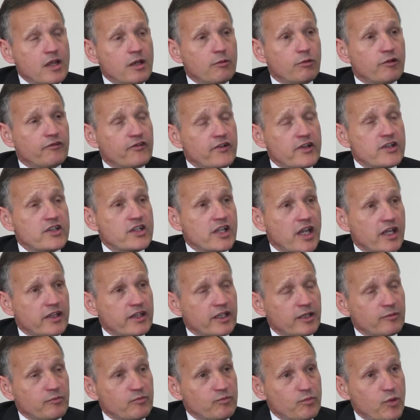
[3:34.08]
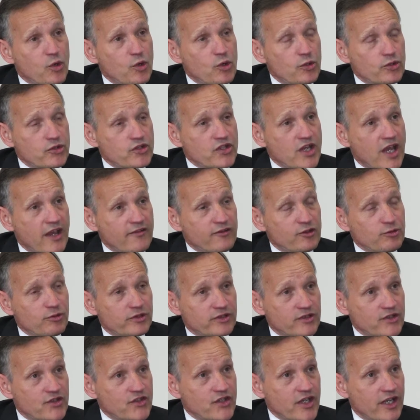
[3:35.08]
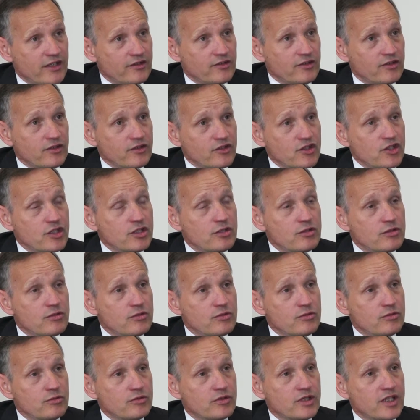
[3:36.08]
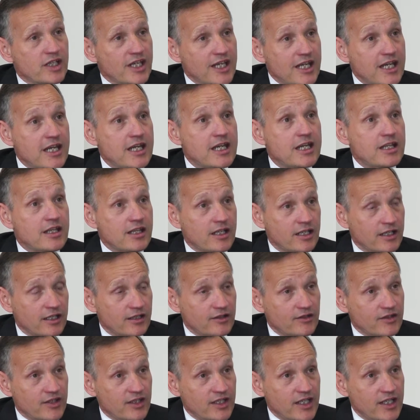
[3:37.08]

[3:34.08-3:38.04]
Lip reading: Well, firstly, I think boards have to understand two key things,